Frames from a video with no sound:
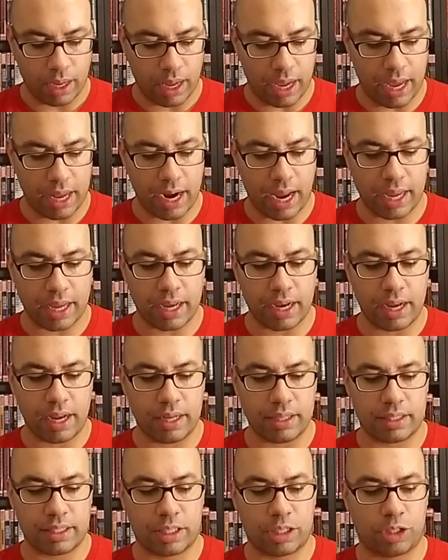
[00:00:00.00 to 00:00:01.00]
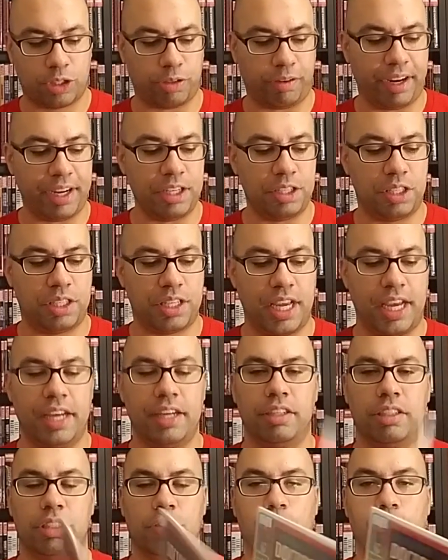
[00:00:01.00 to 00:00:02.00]
And I got Strange
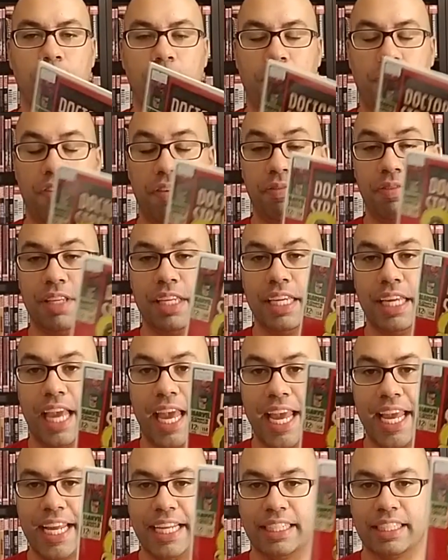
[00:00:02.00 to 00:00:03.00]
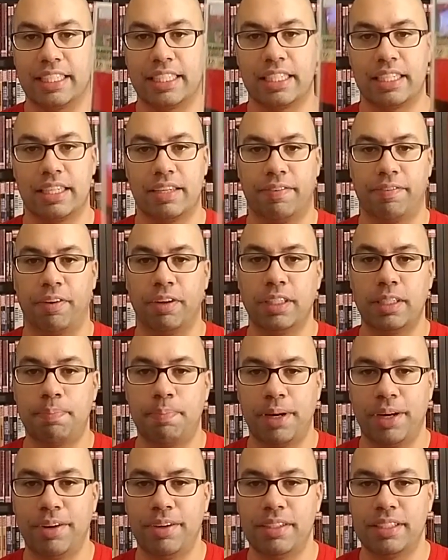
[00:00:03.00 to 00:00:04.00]
Tales 158. First
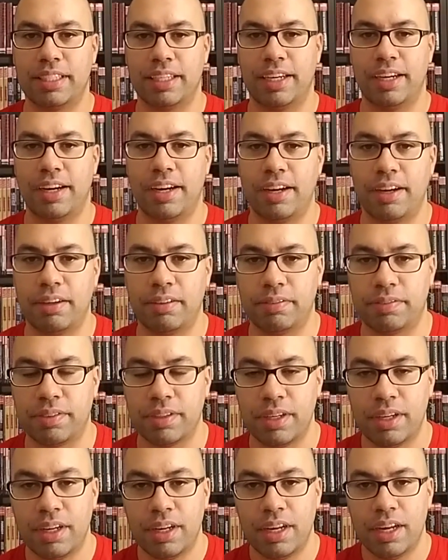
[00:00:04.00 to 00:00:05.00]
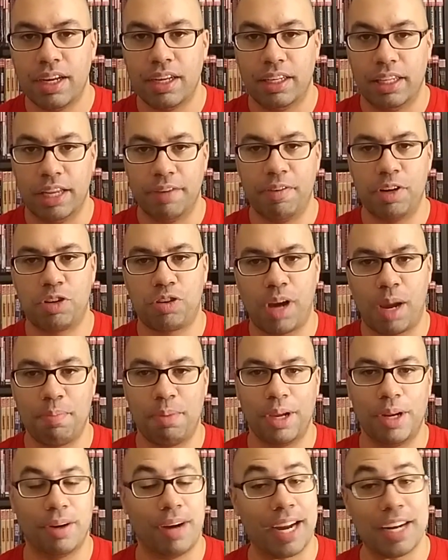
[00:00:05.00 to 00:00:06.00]
appearance of Living
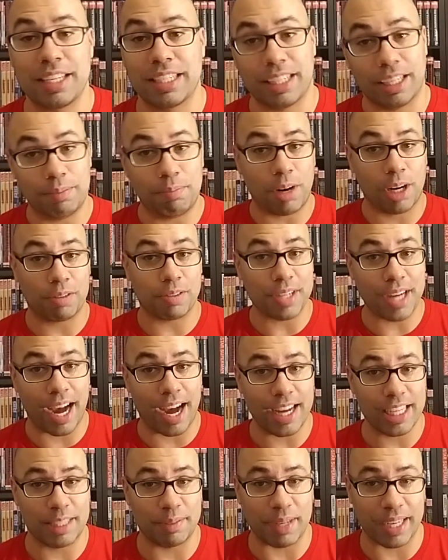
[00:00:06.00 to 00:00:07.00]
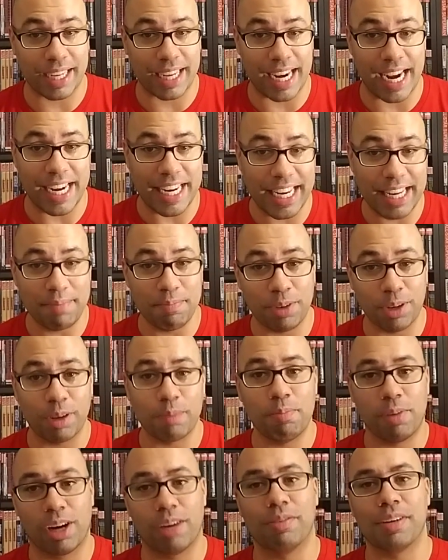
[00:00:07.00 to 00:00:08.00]
Tribunal. I just love Marvel Cosmic, and I need more
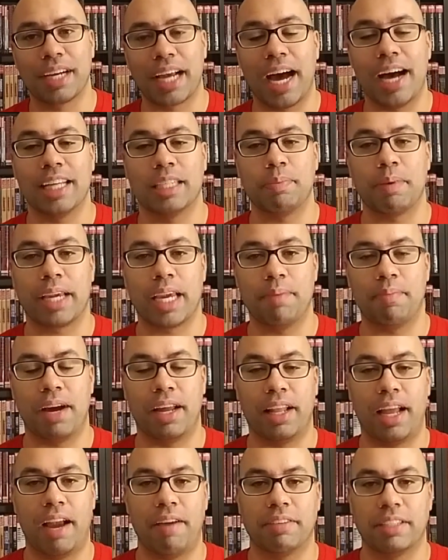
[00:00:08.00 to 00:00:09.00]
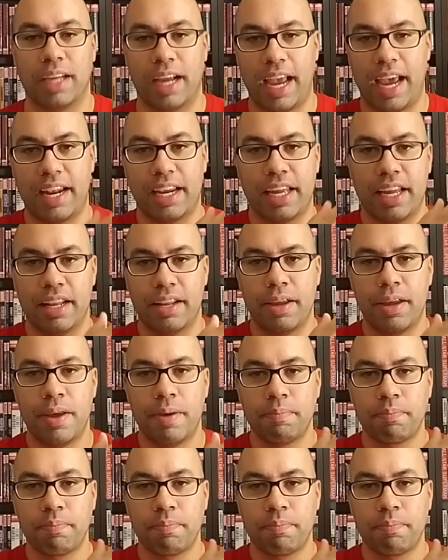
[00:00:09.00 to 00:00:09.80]
Marvel Cosmic in my life, so I had to get